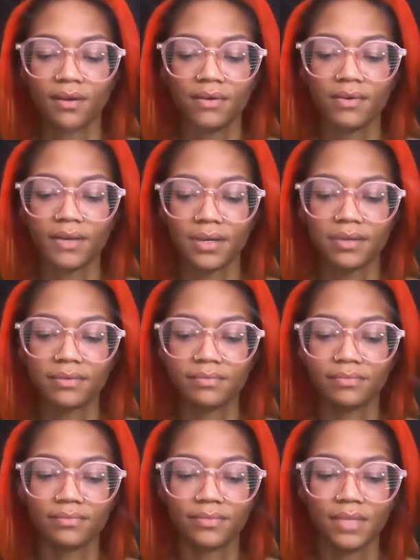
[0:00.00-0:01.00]
Okay.
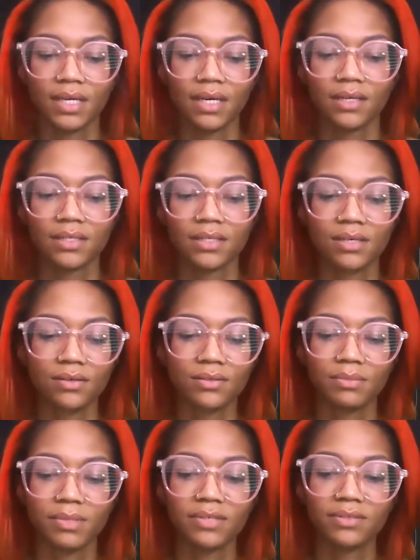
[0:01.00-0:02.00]
So
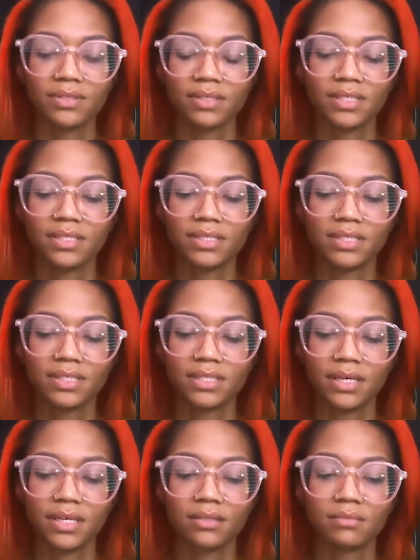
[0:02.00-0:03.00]
both of these
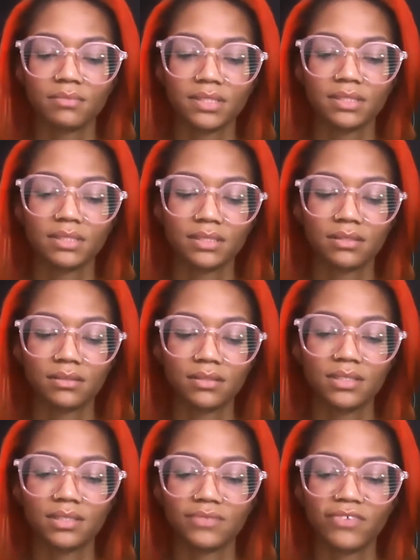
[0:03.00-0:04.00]
elements,
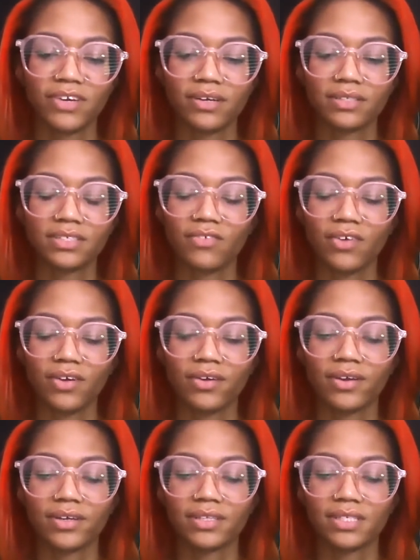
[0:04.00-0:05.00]
these fair, this
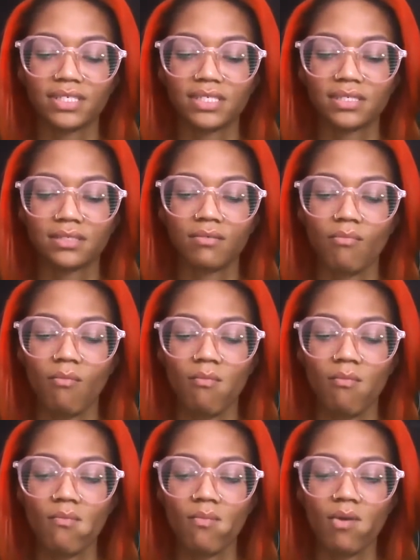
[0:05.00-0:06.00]
fairy and this
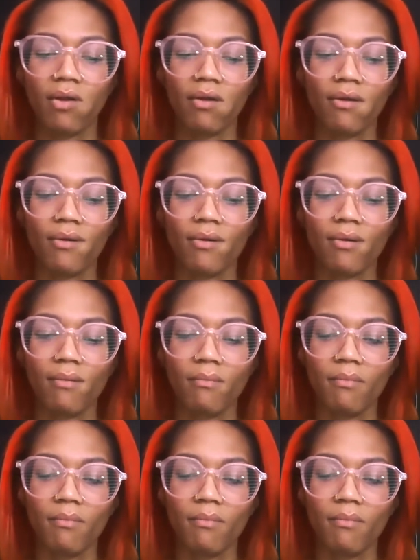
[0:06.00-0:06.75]
um,